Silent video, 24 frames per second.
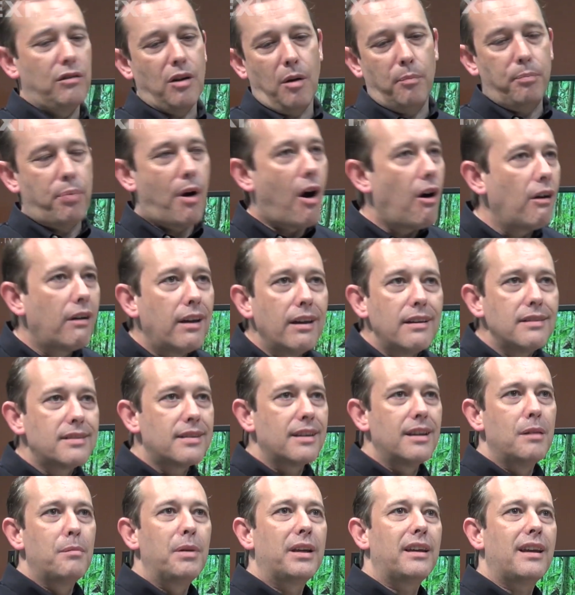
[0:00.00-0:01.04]
you've got pocket
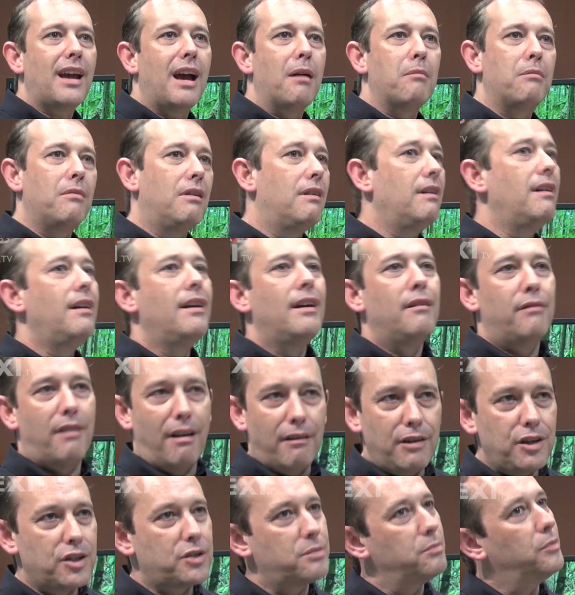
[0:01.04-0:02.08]
cinema camera,
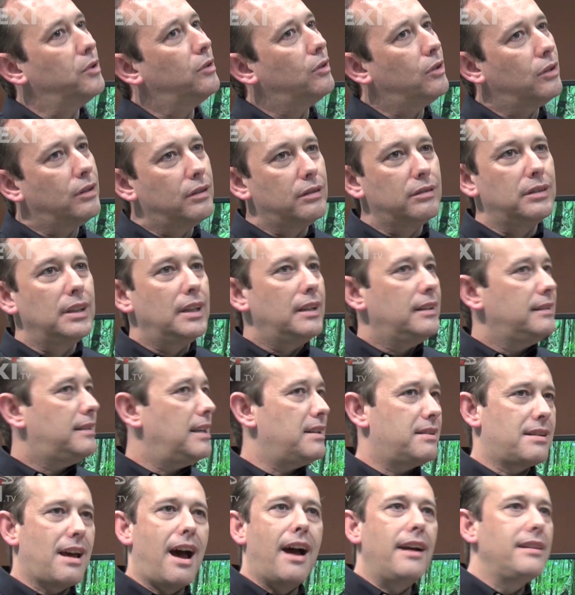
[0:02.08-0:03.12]
very small,
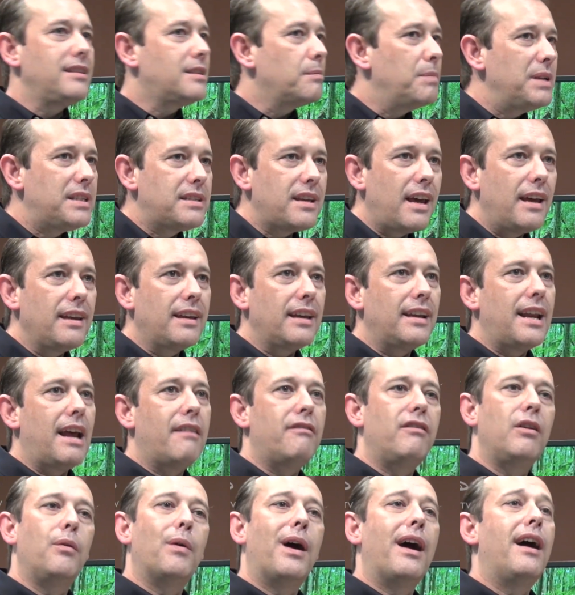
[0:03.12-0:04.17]
designed to be taken
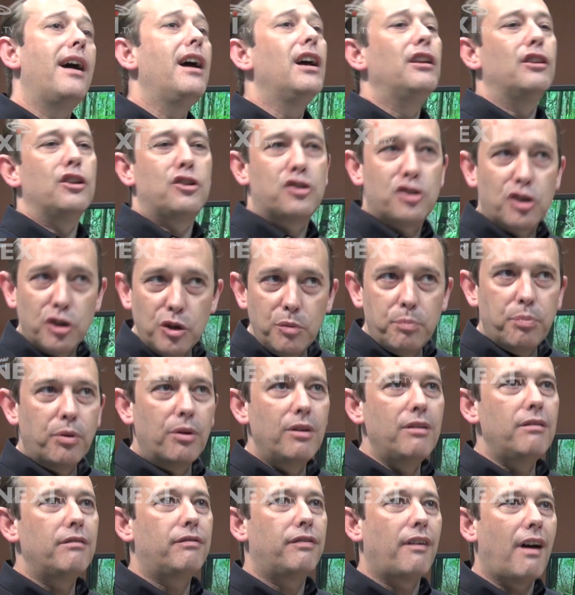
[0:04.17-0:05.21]
everywhere, the
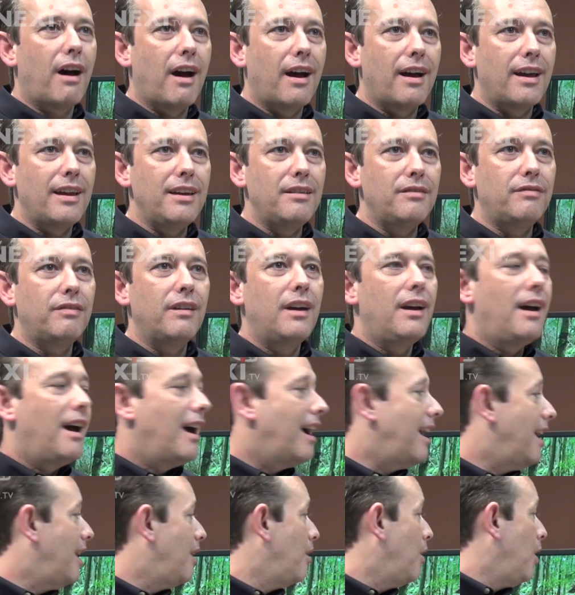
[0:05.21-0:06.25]

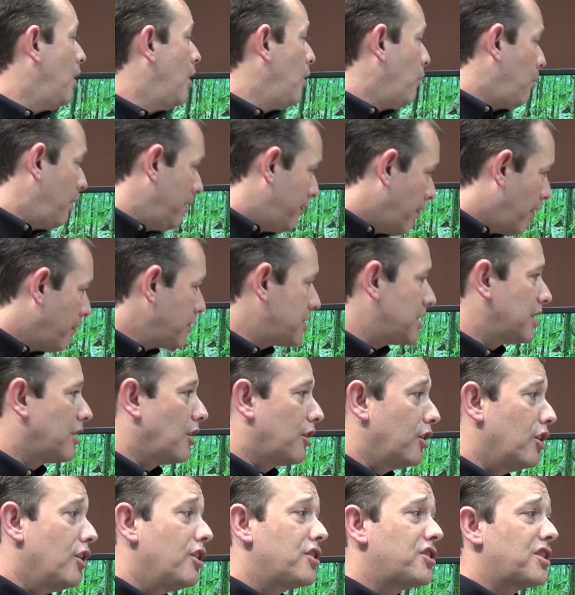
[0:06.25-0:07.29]
2.5, we've obviously
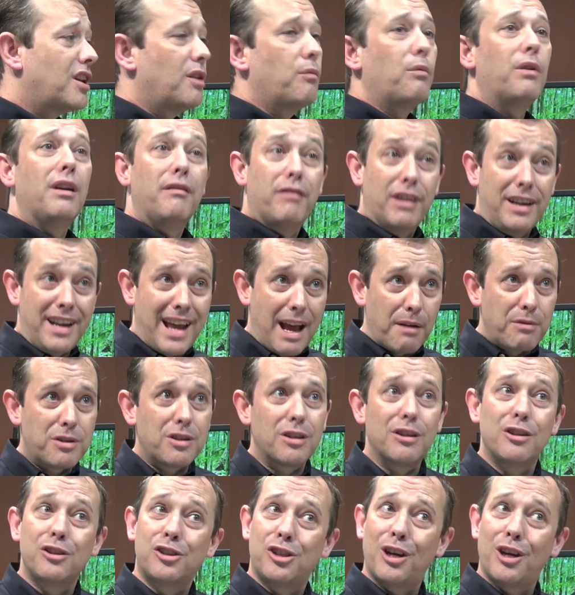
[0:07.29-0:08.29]
got URSA, we've announced at the